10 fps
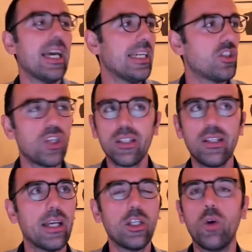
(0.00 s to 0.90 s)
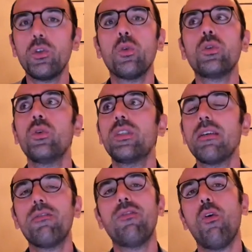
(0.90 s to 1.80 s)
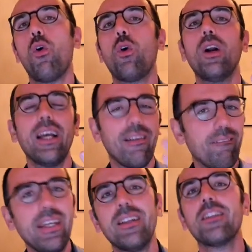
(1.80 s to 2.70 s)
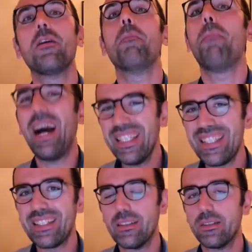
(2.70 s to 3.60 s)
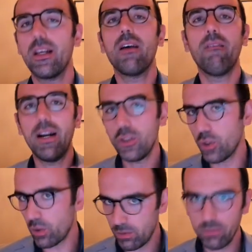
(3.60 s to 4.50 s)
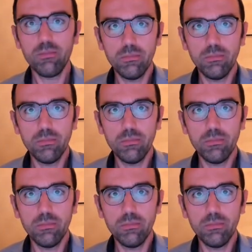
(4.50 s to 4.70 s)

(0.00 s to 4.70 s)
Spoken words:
It's just like, you know, you're using 4-wheeled bicycles when you're